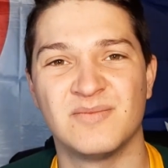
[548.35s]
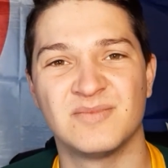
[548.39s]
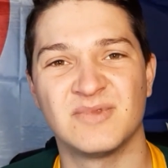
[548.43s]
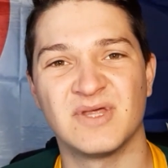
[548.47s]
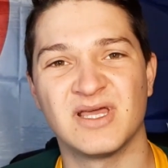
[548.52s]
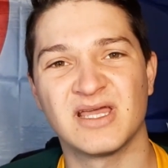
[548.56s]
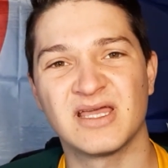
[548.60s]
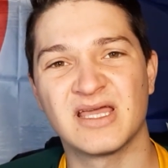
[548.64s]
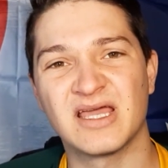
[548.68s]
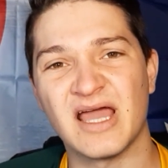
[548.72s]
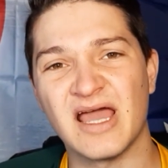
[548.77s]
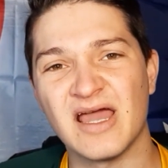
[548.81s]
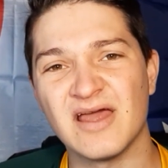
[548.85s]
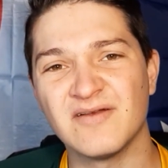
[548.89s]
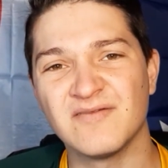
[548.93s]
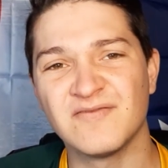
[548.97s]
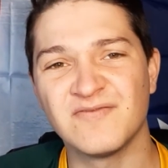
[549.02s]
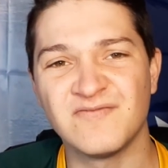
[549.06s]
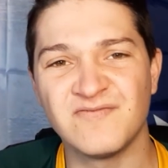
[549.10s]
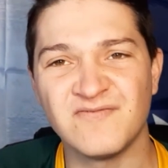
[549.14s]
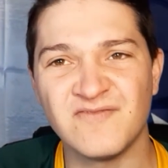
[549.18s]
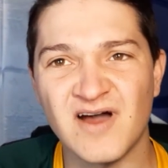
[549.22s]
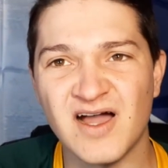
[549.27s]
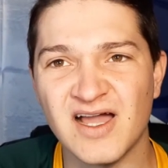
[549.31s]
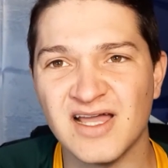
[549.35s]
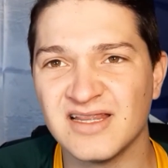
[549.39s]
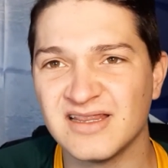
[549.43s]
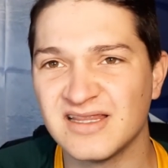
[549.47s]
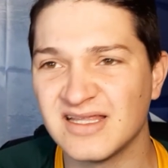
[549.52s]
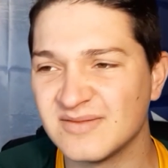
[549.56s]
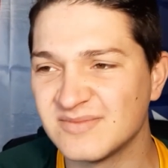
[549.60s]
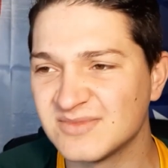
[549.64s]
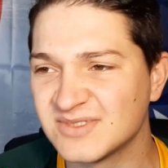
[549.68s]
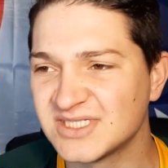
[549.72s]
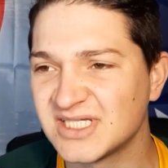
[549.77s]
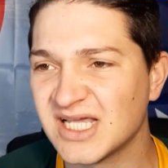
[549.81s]
They can find
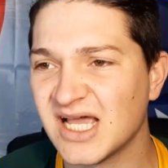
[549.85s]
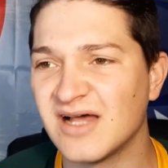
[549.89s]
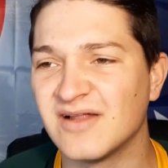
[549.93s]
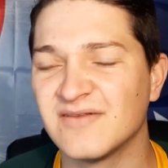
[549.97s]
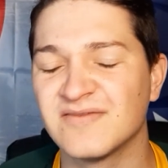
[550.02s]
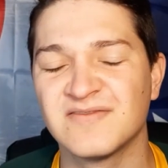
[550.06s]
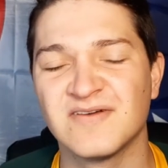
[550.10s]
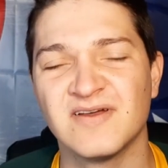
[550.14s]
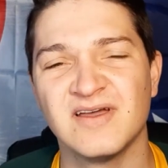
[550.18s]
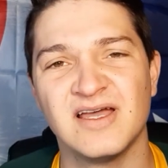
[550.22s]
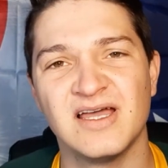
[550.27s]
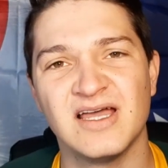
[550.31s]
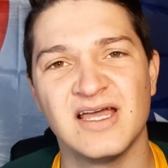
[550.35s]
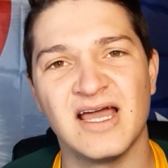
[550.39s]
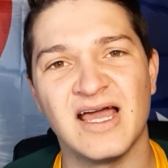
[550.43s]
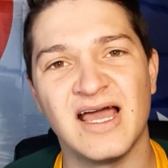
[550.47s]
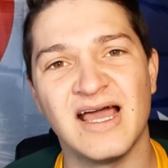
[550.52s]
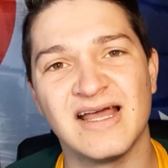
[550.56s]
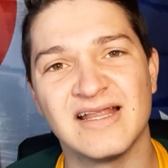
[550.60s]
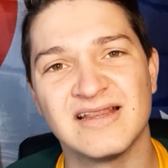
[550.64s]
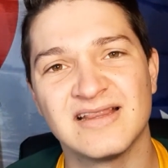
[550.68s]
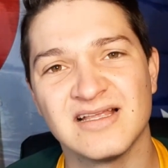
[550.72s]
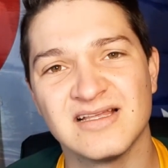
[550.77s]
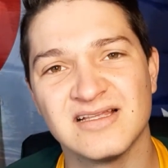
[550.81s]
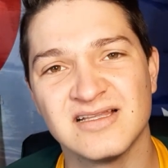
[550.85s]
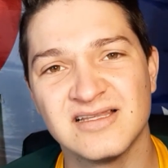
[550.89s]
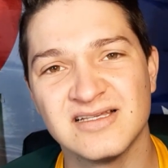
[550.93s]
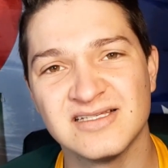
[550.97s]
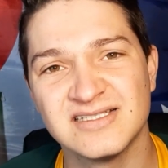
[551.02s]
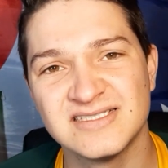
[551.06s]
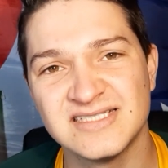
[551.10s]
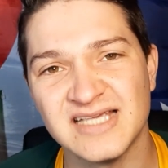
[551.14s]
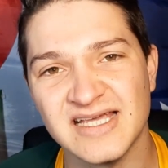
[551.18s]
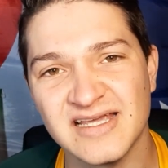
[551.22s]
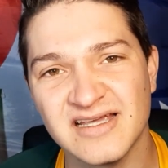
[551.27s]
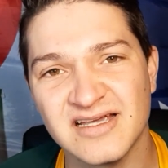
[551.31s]
themselves at the
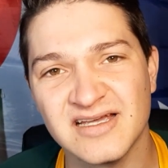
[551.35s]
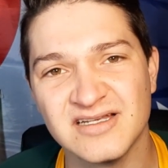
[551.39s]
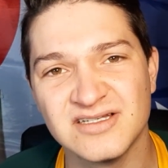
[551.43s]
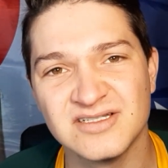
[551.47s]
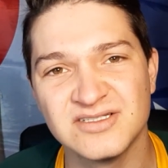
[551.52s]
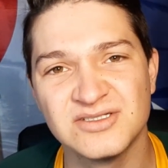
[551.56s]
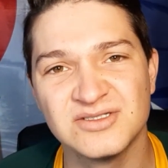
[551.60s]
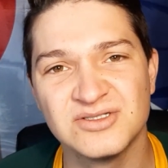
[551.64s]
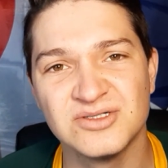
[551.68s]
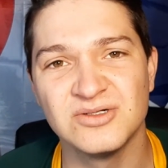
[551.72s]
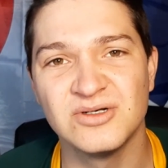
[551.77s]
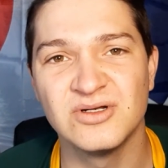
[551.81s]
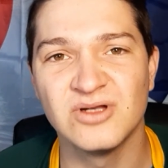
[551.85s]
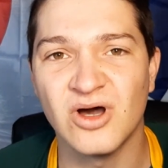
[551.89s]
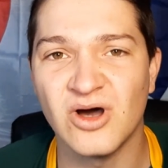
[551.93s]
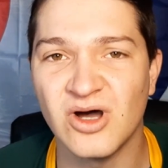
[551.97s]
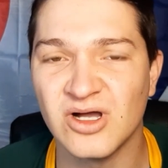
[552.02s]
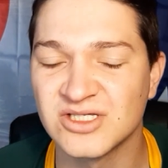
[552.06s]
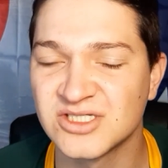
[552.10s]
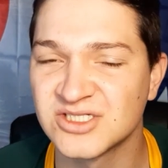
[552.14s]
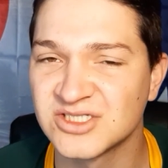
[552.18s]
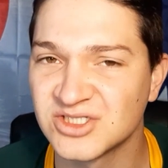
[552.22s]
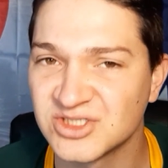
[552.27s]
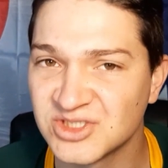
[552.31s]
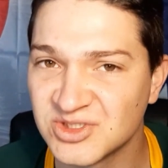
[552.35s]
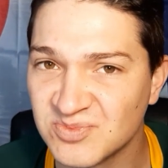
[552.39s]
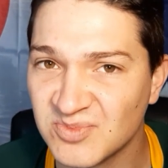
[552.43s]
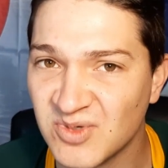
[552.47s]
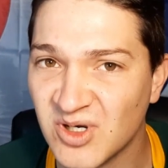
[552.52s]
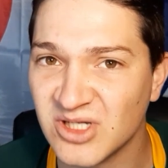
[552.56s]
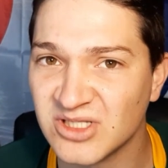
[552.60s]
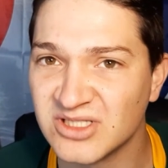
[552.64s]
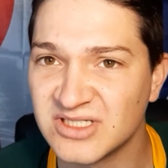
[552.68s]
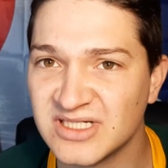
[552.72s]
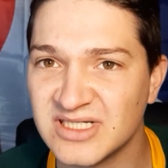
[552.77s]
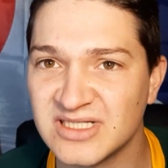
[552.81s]
2nd to last
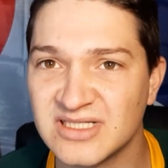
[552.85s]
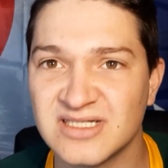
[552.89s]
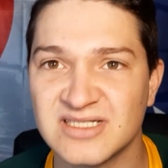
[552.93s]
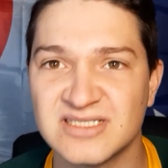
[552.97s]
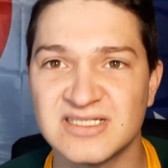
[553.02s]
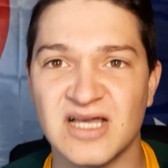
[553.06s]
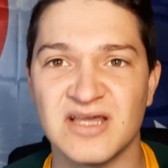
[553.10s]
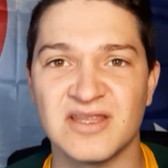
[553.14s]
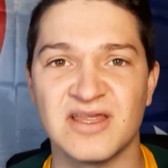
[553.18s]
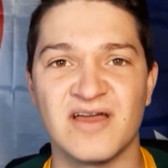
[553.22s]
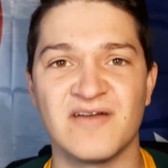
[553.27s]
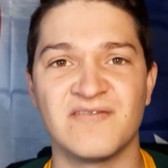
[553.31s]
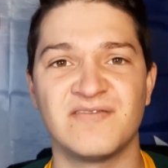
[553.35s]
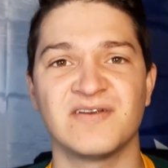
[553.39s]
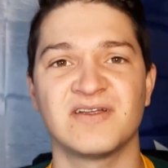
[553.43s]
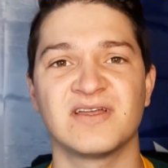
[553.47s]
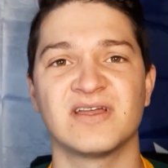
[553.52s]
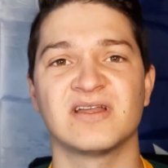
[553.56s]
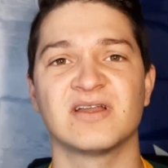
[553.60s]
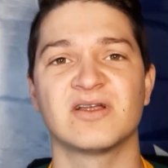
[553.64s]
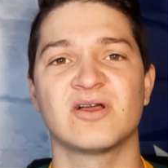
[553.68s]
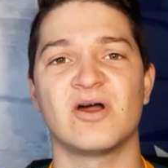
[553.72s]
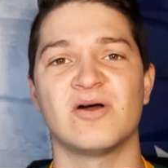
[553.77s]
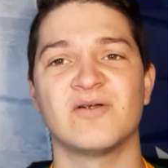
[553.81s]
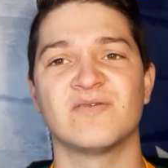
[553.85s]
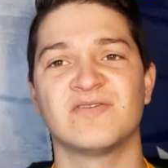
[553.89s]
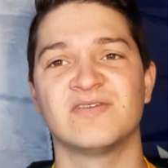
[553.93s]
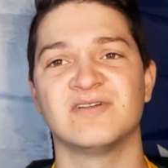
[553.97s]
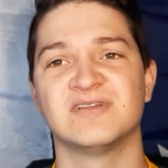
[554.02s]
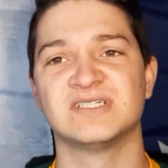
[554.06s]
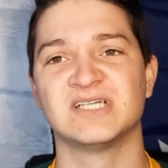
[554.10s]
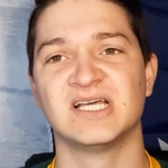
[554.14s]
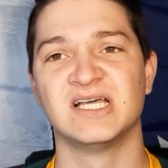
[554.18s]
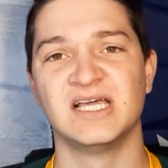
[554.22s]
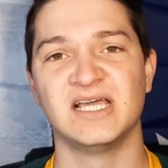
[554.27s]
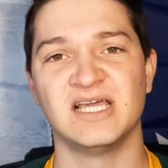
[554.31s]
spot in the South African
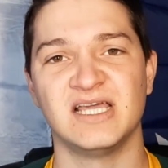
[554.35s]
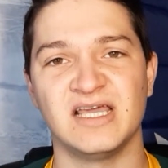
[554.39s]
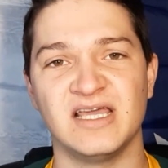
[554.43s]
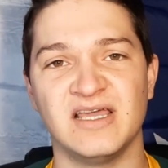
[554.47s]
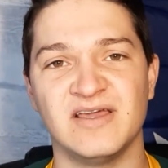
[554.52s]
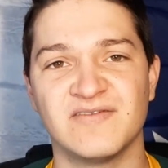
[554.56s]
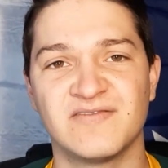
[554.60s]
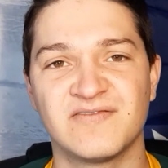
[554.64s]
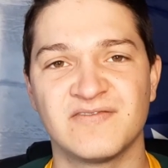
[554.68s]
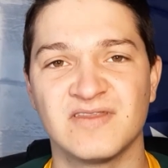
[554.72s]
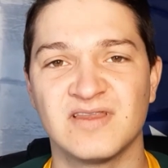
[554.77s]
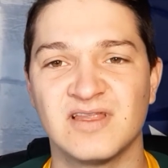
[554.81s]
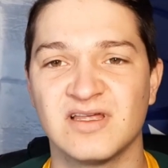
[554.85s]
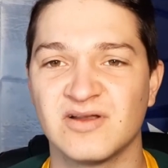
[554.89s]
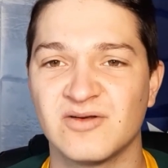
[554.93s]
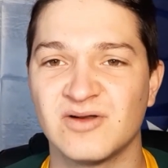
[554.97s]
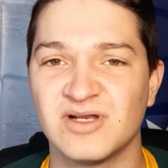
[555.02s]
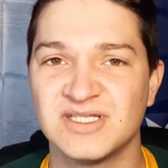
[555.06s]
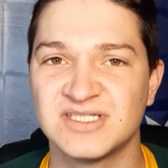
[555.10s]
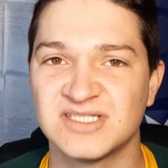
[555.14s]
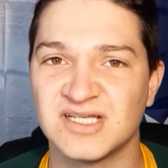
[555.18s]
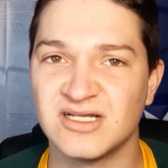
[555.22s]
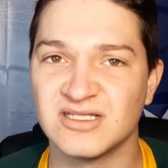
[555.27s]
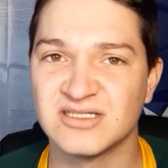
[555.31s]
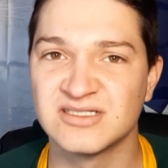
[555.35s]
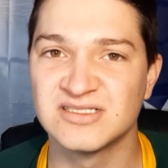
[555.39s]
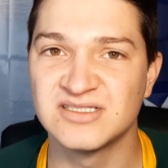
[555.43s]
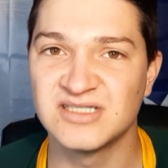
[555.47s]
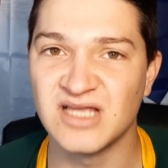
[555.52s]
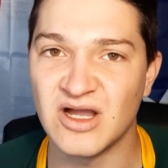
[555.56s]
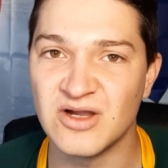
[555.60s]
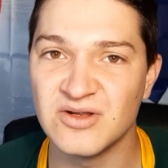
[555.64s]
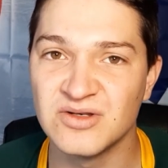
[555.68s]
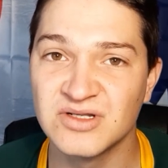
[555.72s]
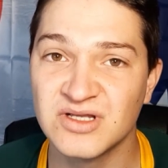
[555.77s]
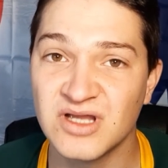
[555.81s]
Conference if the results
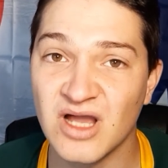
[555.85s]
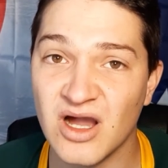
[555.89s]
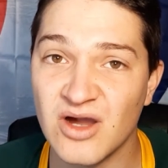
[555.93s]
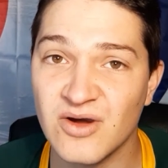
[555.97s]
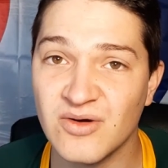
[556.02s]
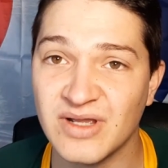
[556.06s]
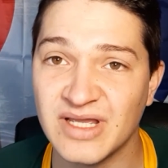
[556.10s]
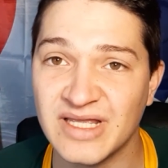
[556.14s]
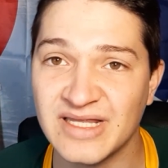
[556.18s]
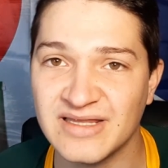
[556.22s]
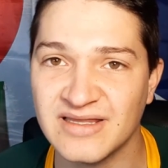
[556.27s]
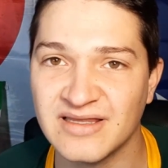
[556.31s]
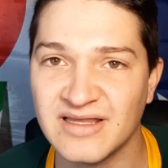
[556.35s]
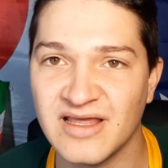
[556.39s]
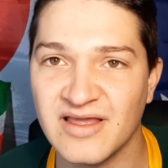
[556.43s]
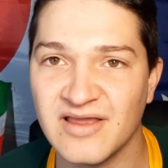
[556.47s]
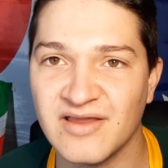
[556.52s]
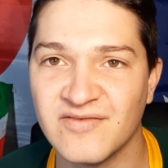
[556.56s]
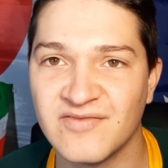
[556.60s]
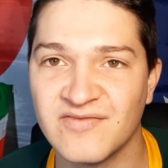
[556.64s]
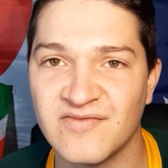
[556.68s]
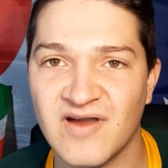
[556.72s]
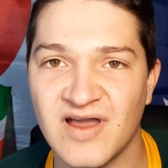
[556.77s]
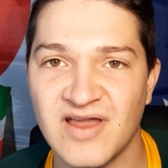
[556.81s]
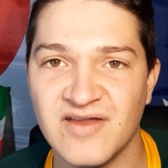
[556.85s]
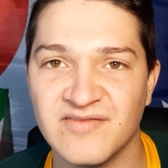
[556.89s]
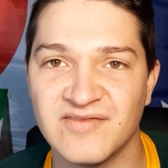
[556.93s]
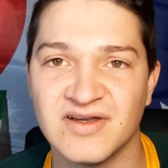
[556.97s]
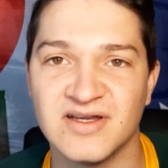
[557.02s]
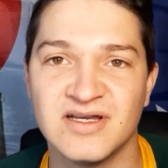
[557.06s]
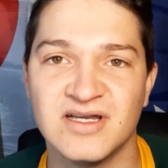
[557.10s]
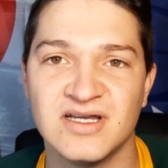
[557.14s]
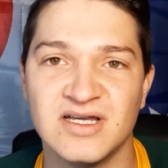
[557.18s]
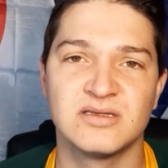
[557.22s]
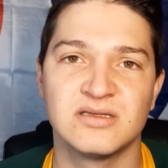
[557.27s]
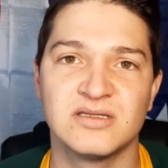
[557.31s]
don't go in their
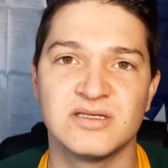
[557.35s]
favour.